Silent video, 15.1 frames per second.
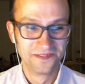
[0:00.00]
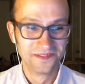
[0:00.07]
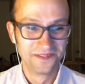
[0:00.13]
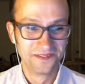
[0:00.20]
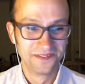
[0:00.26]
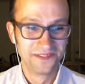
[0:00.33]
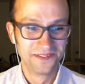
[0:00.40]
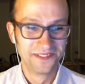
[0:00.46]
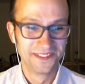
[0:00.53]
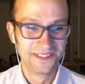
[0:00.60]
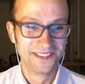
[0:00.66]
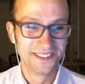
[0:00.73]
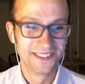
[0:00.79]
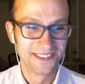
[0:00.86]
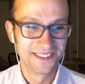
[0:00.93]

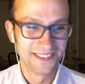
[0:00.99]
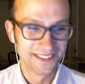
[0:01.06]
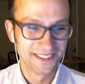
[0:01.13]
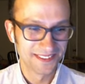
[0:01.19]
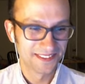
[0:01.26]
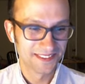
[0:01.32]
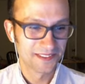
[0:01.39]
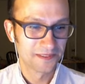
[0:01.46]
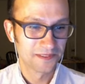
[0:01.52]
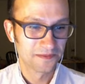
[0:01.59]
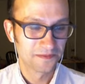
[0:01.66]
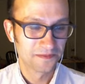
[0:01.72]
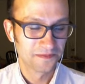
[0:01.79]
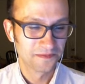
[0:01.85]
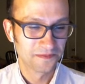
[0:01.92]

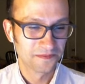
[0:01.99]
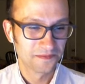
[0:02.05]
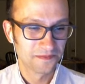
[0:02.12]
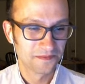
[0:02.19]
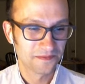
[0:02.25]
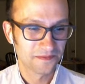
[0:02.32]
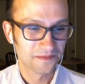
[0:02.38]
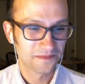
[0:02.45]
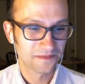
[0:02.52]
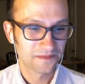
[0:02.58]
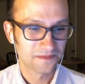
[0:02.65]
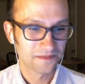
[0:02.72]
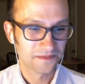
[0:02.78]
[no speech]